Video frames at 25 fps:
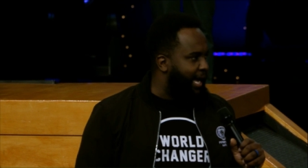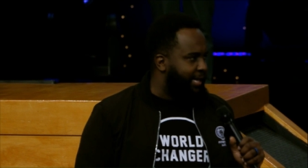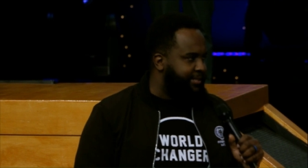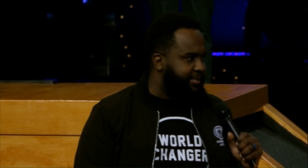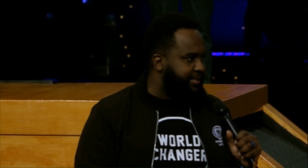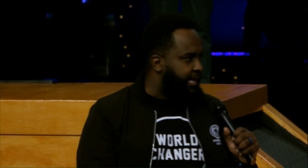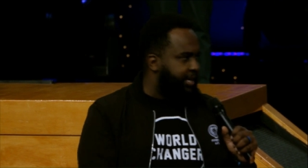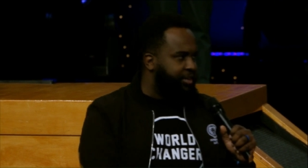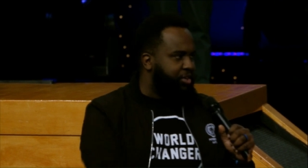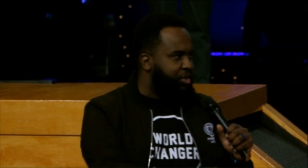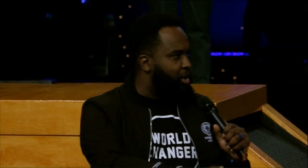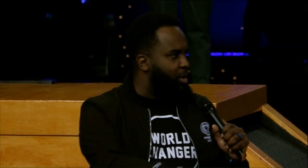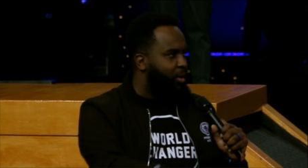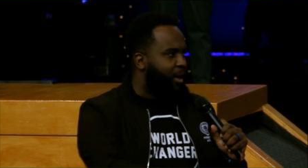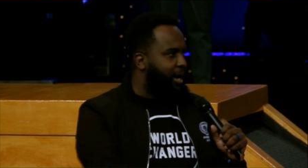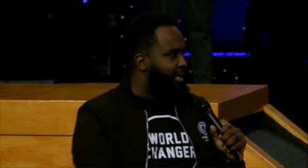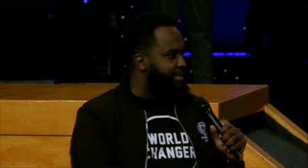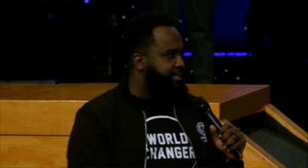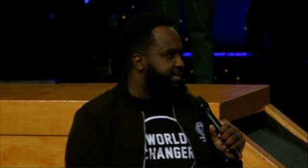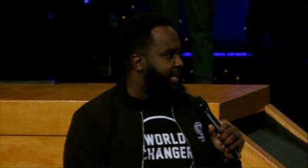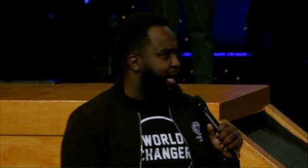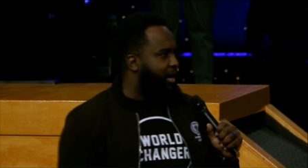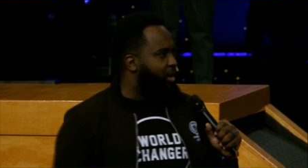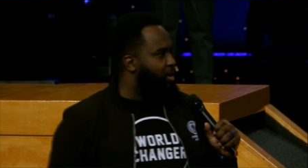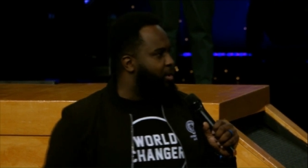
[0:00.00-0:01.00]
said, You don't want to
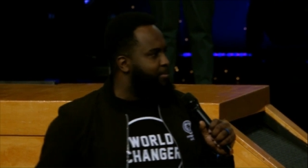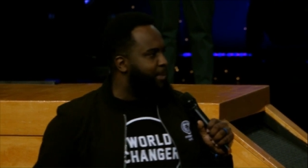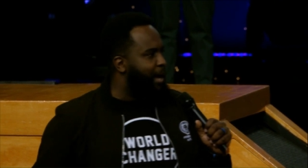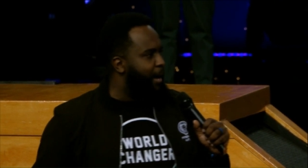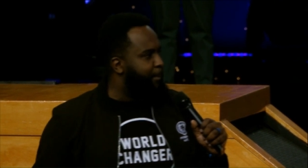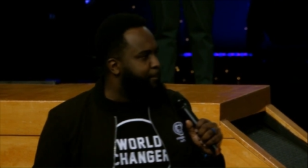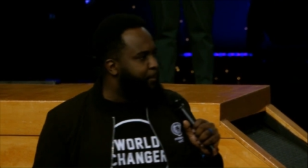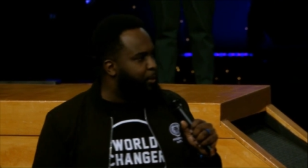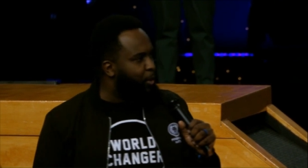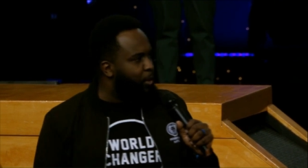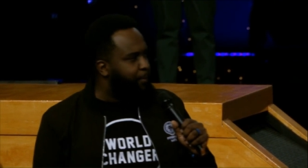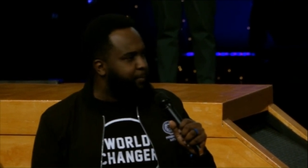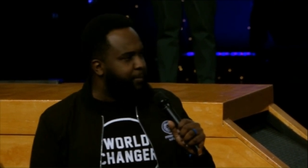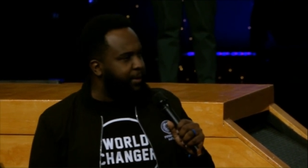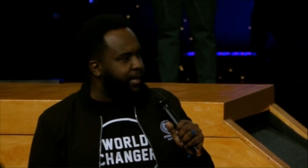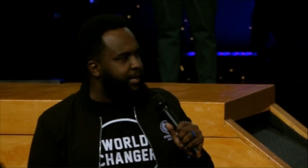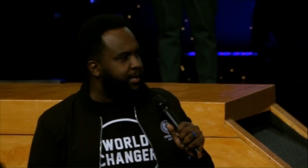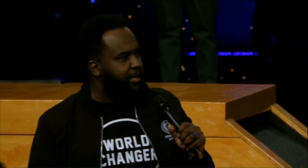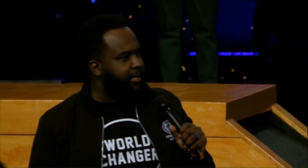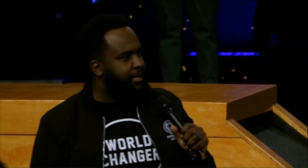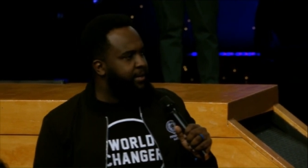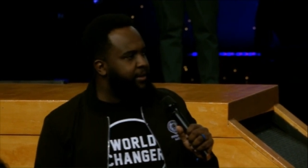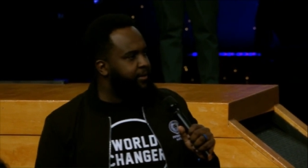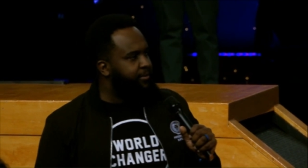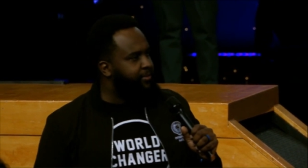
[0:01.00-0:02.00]
stand on my pulpit,
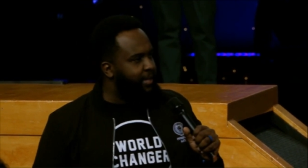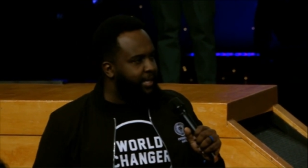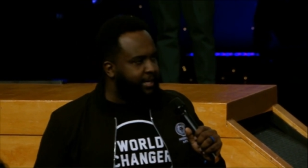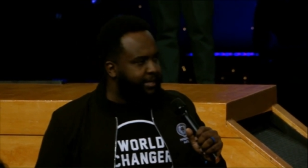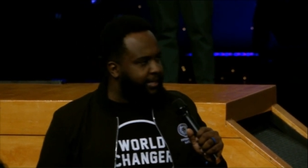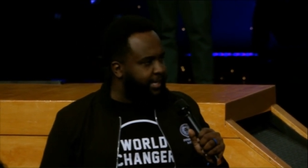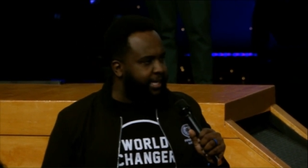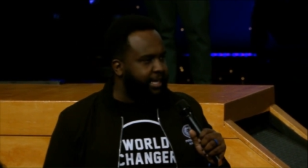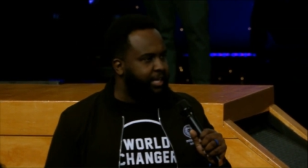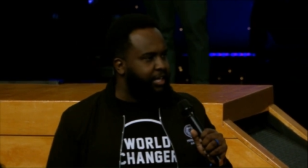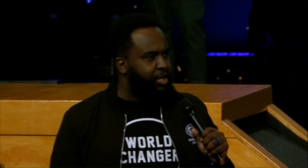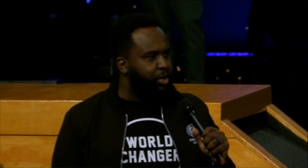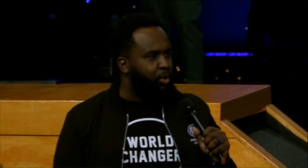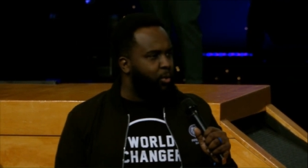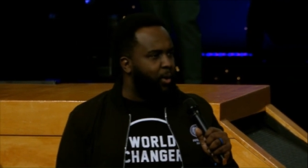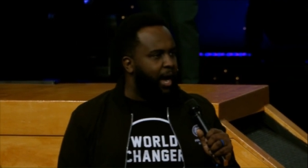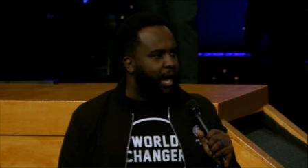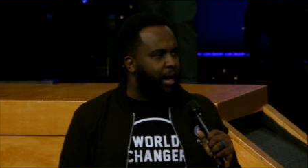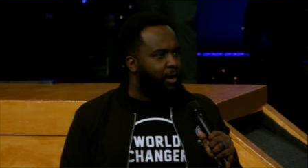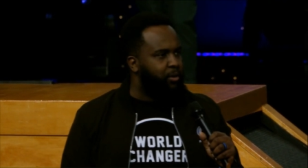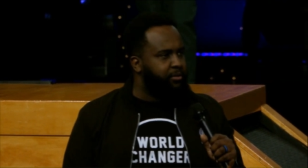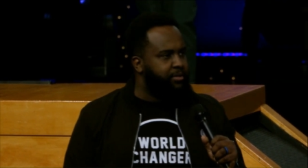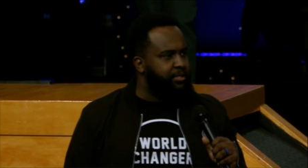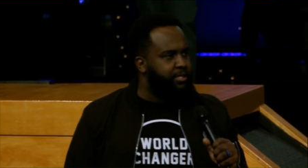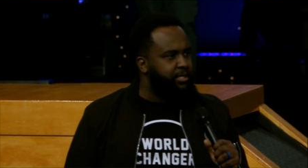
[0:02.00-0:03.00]
they'll kick you
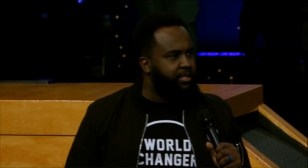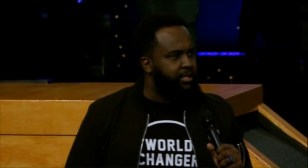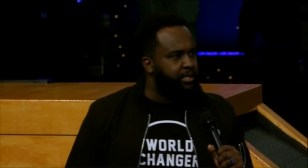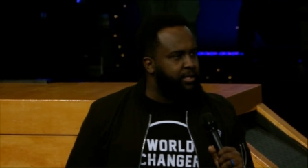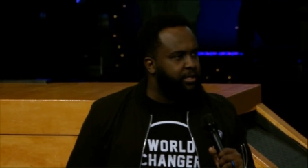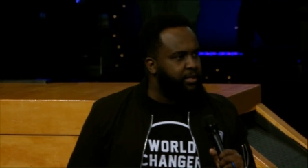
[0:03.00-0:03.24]
out.